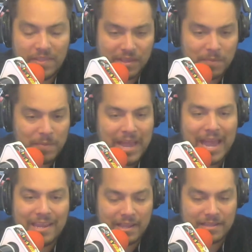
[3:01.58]
this could be
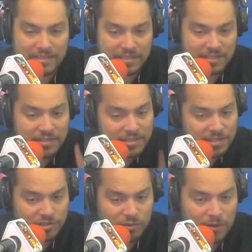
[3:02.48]
any instance, and this is
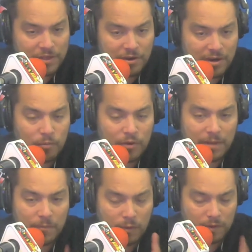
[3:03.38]
a story that you're going to
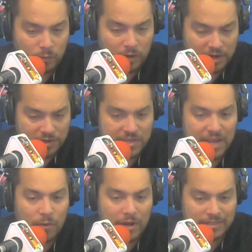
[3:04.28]
bring up. We're going to
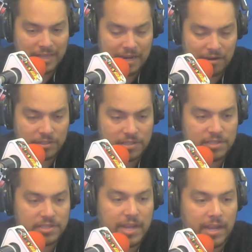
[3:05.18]
segue into that here in just
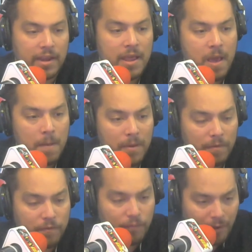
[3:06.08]
a second. But
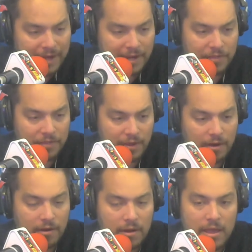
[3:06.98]
before I get
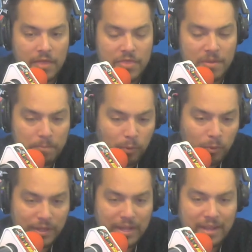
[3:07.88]
there, the
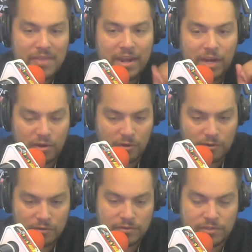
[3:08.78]
bullying that
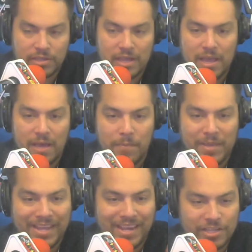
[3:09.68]
occurs
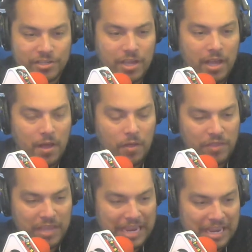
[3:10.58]
because
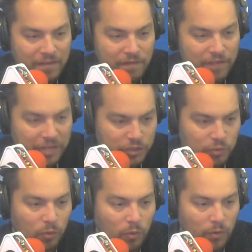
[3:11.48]
the
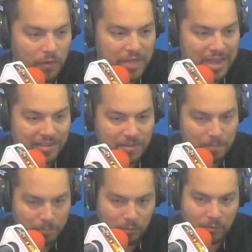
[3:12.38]
individual that is the
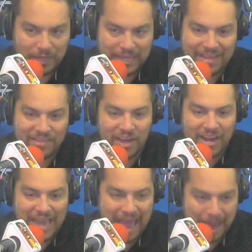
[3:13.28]
bully is
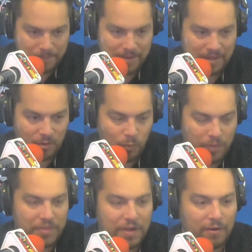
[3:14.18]
unhappy
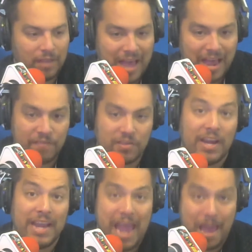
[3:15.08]
with their lives,
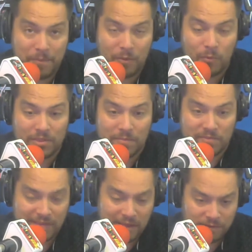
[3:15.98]
unhappy with
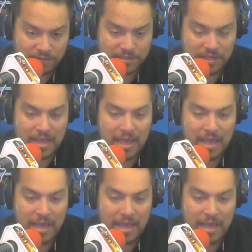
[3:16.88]
themselves,